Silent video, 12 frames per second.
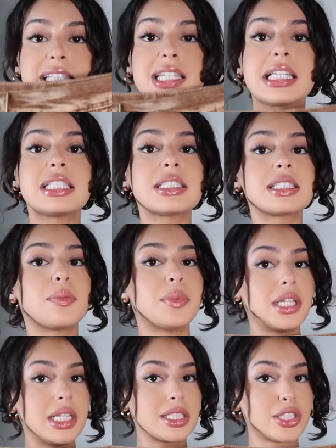This is a
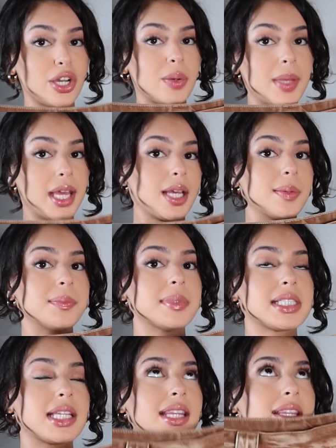mini skirt, babes.
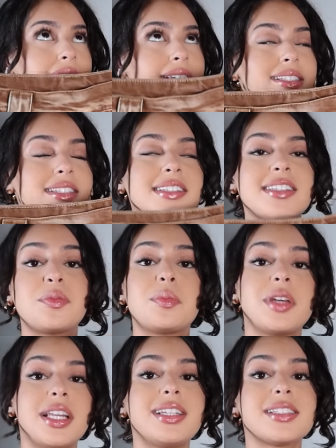This is a
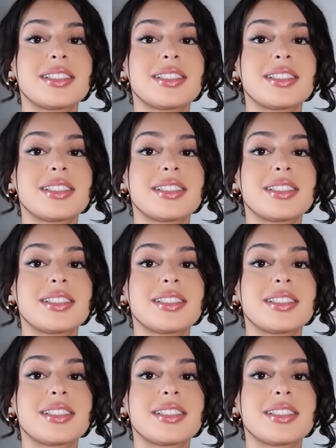mini